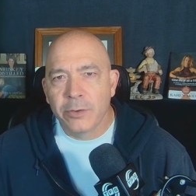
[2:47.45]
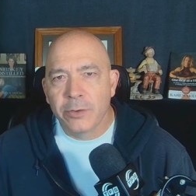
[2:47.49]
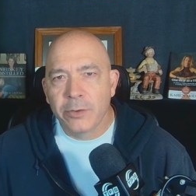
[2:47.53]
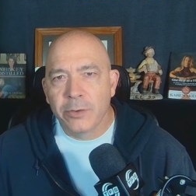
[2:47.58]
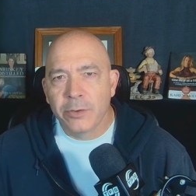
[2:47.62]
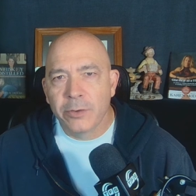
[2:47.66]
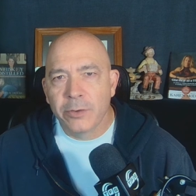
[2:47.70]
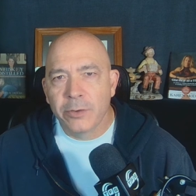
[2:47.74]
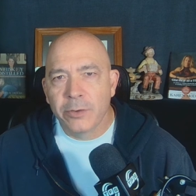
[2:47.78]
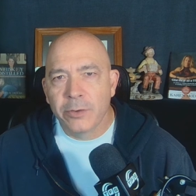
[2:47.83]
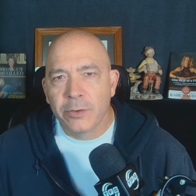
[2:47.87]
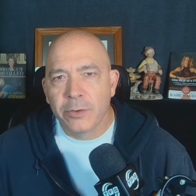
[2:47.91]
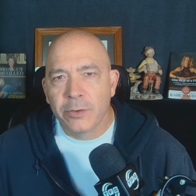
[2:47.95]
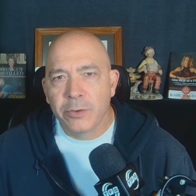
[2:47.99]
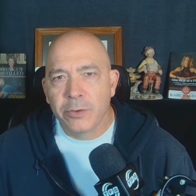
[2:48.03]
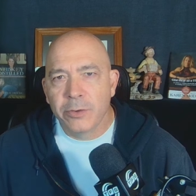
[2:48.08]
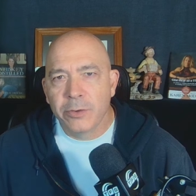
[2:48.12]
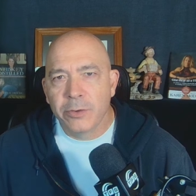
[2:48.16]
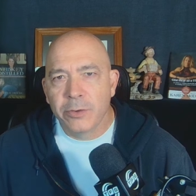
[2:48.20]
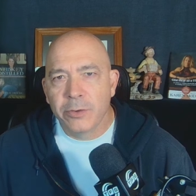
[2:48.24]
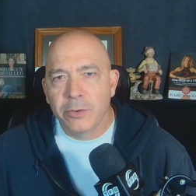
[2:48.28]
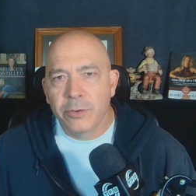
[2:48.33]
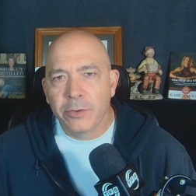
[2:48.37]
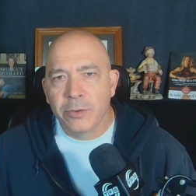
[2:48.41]
And then after
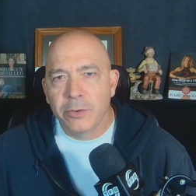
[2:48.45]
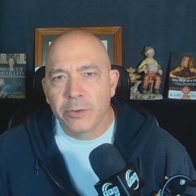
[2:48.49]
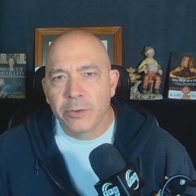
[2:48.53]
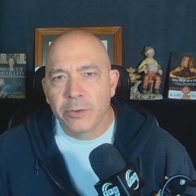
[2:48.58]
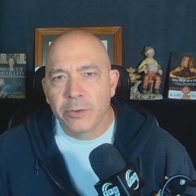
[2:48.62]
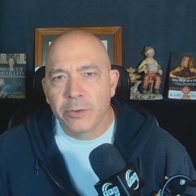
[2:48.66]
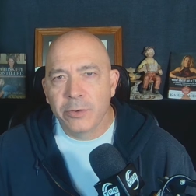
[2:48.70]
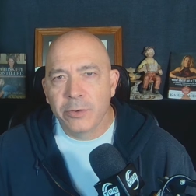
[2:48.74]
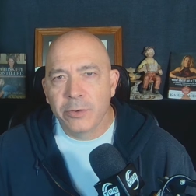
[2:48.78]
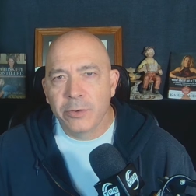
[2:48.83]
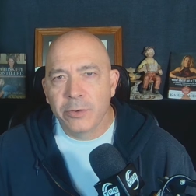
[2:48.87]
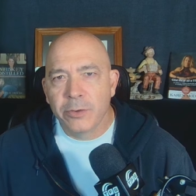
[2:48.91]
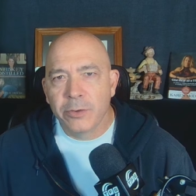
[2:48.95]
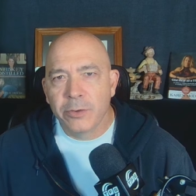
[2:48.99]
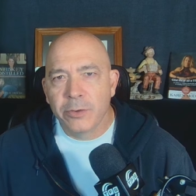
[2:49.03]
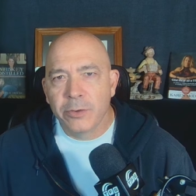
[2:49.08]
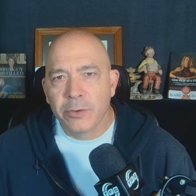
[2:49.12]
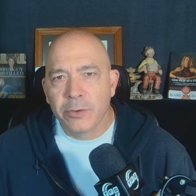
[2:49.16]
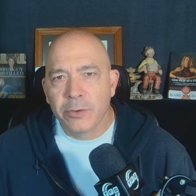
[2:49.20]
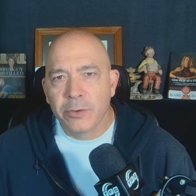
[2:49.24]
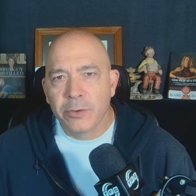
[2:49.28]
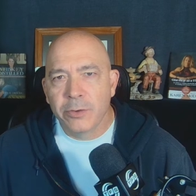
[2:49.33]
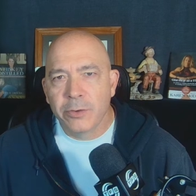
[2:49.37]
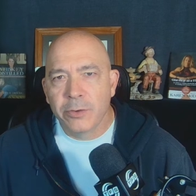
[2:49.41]
talking with this with this
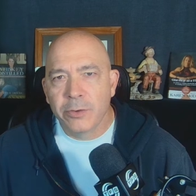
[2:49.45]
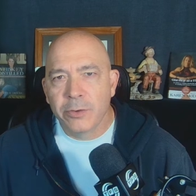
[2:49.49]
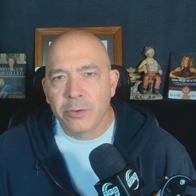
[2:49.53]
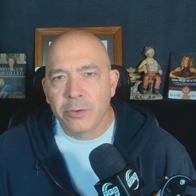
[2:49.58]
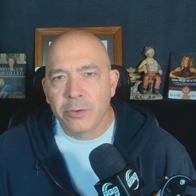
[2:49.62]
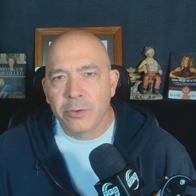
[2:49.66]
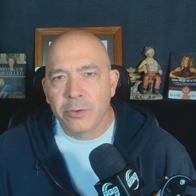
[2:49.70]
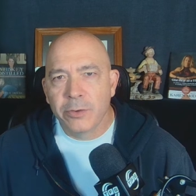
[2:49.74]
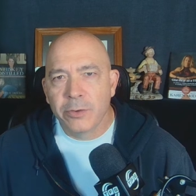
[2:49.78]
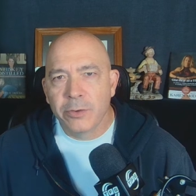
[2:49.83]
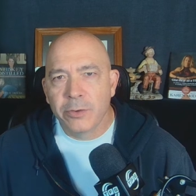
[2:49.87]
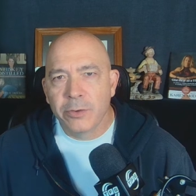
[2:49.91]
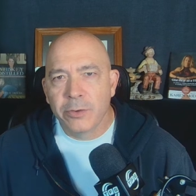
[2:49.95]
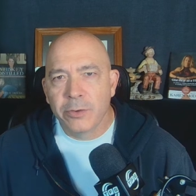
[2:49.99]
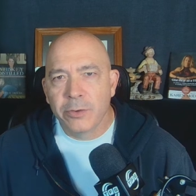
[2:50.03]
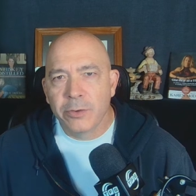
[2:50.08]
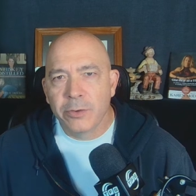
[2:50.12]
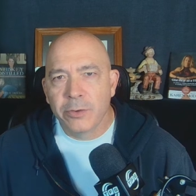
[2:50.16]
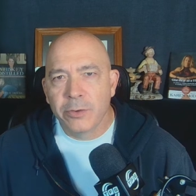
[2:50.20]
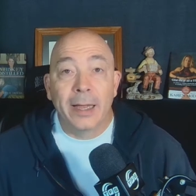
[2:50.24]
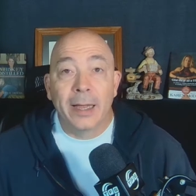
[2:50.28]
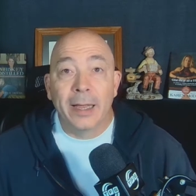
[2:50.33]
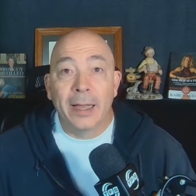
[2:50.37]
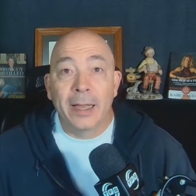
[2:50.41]
teenager today,
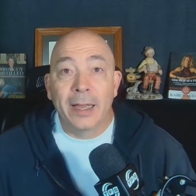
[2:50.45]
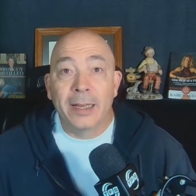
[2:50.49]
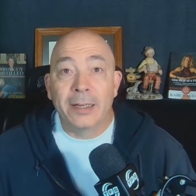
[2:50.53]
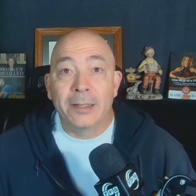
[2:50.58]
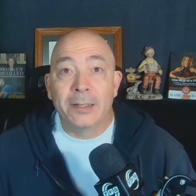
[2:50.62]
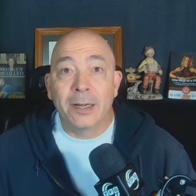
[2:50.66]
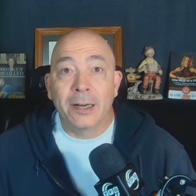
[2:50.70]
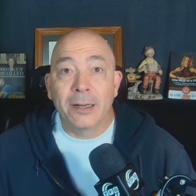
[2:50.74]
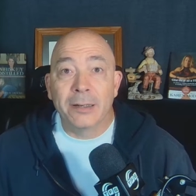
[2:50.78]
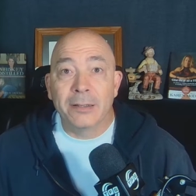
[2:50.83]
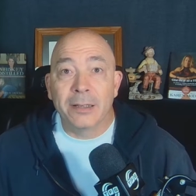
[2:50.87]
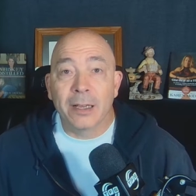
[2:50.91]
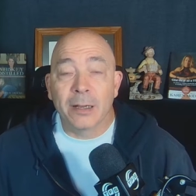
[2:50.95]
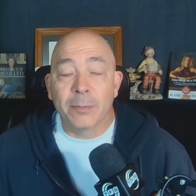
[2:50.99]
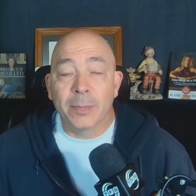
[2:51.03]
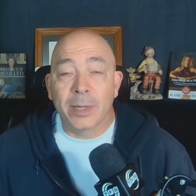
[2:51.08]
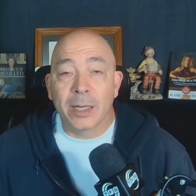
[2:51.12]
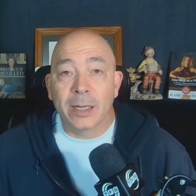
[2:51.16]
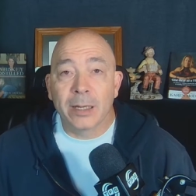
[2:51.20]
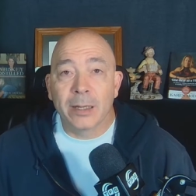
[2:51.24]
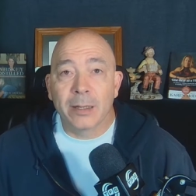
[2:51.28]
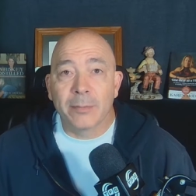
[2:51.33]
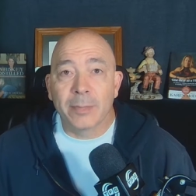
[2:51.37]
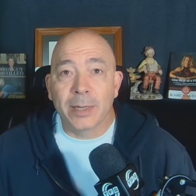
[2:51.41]
it dawned on
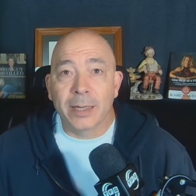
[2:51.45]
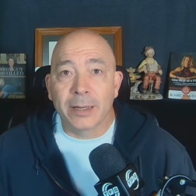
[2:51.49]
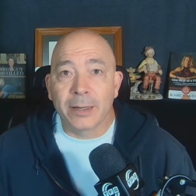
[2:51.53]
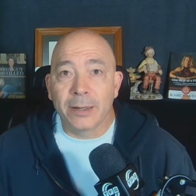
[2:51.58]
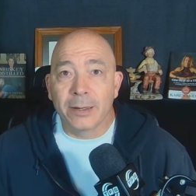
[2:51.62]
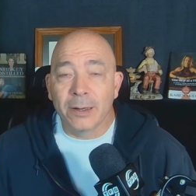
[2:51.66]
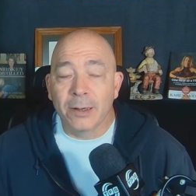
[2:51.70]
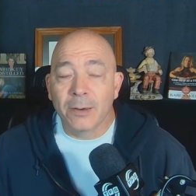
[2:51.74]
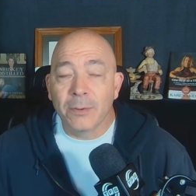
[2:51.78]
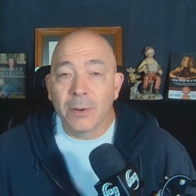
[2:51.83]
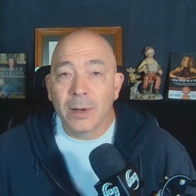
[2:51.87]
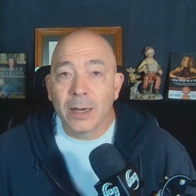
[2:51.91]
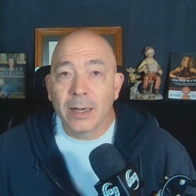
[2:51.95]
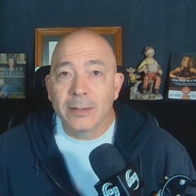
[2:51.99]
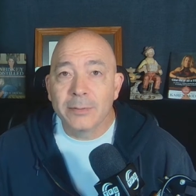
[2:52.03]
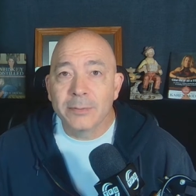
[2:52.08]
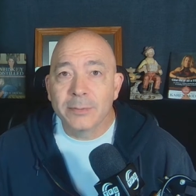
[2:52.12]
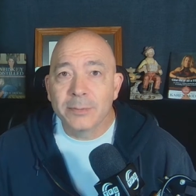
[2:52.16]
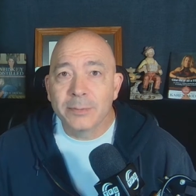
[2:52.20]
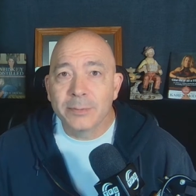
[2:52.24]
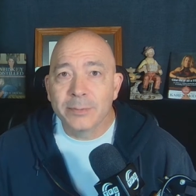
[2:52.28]
me. I'm like, you know what?